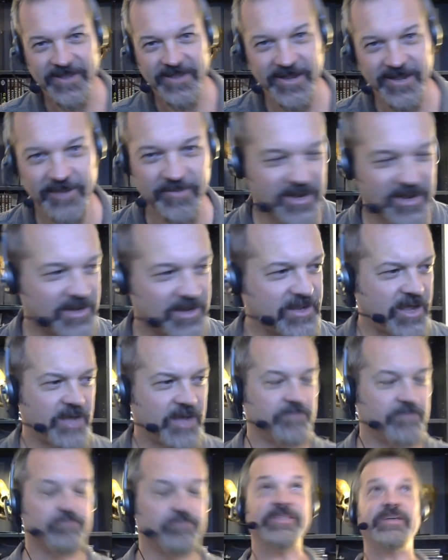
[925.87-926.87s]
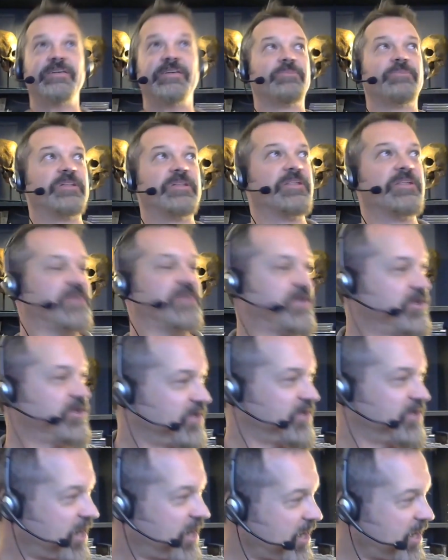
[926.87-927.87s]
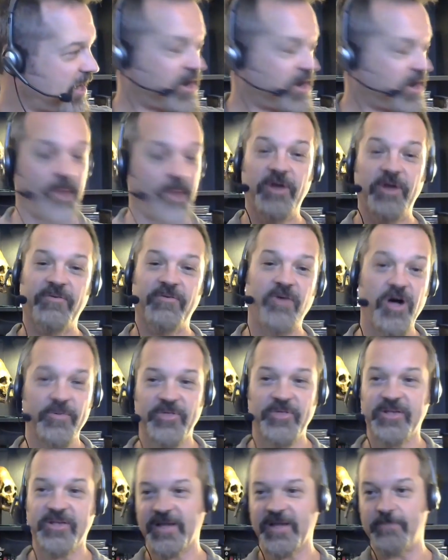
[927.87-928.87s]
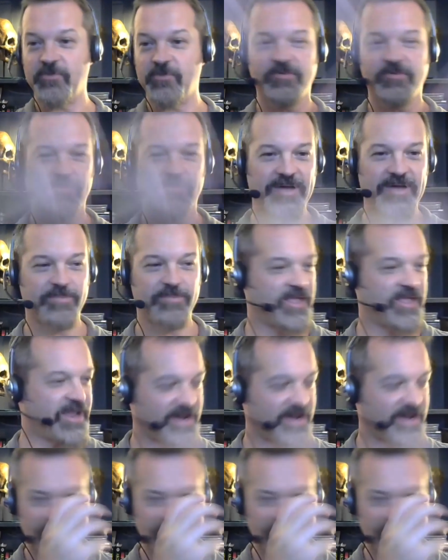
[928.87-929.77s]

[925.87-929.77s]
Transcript: And I'm like, God, please. I mean, of all things, I got moved around the plane.